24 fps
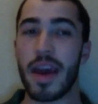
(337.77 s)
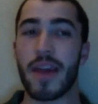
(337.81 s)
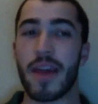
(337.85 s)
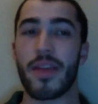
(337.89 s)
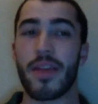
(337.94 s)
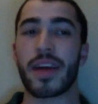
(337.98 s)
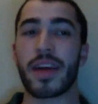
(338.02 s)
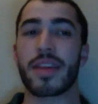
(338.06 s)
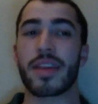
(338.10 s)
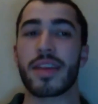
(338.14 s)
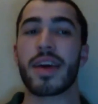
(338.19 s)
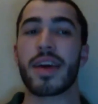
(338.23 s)

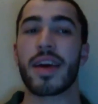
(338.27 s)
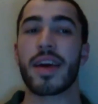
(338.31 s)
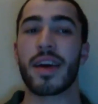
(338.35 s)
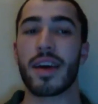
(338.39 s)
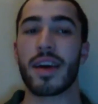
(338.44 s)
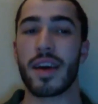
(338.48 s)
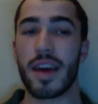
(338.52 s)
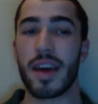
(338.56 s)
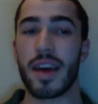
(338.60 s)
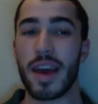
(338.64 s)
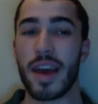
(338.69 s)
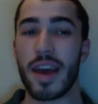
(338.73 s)
Like,
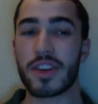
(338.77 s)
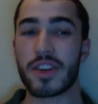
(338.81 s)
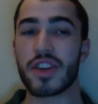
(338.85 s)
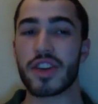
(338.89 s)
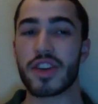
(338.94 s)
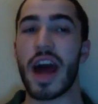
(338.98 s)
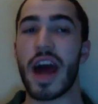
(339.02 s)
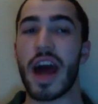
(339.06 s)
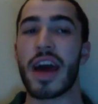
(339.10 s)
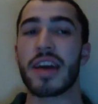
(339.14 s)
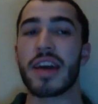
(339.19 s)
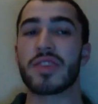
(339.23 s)
his
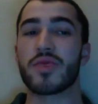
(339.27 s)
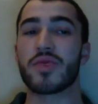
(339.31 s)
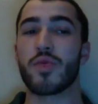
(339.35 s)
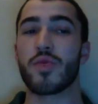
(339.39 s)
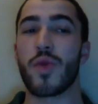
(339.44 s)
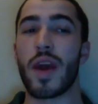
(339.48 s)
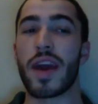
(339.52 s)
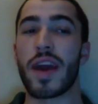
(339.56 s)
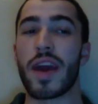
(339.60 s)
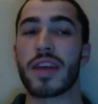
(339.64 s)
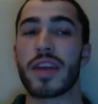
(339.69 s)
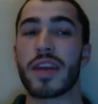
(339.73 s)
shot is
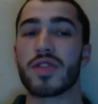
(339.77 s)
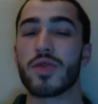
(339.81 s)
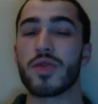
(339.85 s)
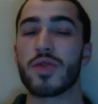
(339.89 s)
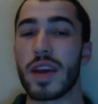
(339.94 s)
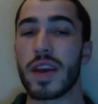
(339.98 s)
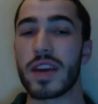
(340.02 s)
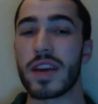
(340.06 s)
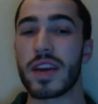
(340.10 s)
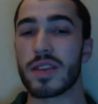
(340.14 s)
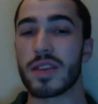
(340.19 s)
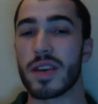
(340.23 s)
way too
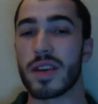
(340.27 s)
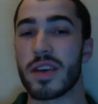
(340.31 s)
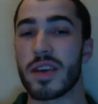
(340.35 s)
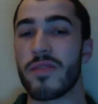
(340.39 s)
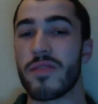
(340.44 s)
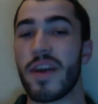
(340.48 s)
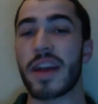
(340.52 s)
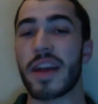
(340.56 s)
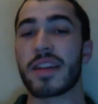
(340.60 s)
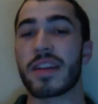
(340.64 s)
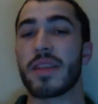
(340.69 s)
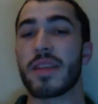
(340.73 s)
easily
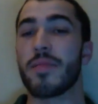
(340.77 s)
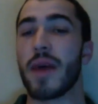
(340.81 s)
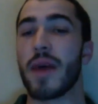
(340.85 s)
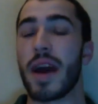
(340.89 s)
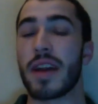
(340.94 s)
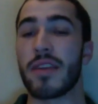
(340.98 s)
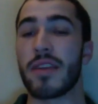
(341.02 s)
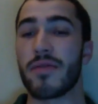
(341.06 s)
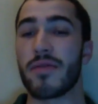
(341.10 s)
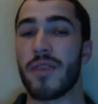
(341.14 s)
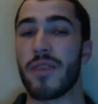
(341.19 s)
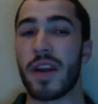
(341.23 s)
affected by a
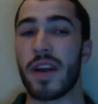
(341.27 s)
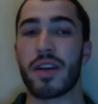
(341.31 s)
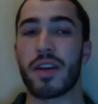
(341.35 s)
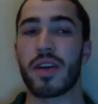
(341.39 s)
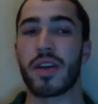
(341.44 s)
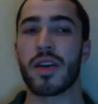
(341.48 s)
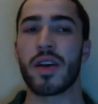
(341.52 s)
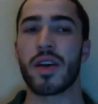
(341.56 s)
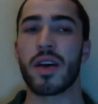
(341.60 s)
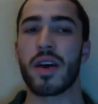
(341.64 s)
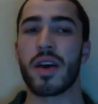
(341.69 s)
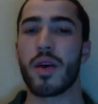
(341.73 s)
defender
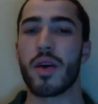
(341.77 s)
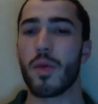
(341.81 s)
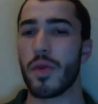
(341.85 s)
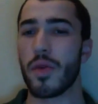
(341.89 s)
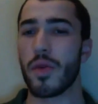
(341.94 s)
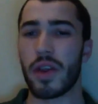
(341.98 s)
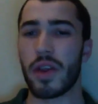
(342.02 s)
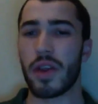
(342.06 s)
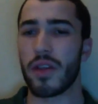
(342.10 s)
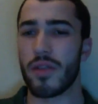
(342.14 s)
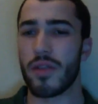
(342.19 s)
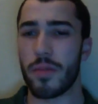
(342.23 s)
when they
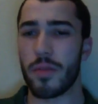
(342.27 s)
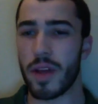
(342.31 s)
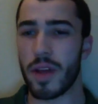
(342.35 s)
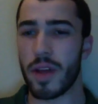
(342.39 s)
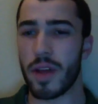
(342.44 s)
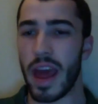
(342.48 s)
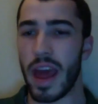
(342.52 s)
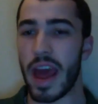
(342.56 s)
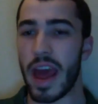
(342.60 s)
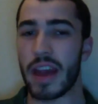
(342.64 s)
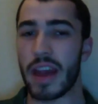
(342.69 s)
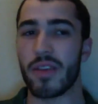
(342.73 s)
don't even put a
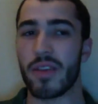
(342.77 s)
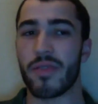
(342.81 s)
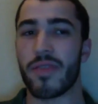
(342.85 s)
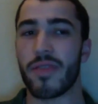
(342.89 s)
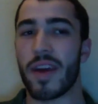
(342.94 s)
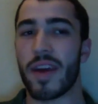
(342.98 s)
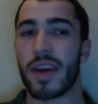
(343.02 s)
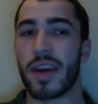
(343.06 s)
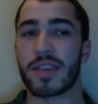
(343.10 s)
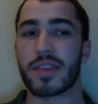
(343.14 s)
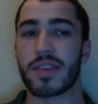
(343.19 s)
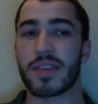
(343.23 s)
hand in the
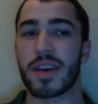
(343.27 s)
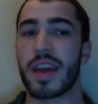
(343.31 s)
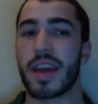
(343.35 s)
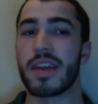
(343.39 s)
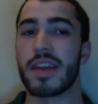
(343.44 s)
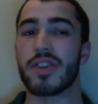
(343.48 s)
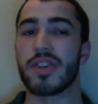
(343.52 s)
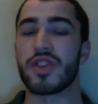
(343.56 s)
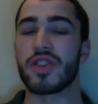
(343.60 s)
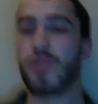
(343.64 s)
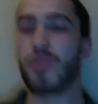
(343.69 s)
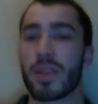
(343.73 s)
face. Like, and he's
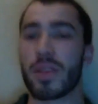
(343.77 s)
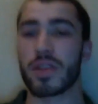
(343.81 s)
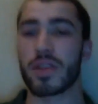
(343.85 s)
shooting.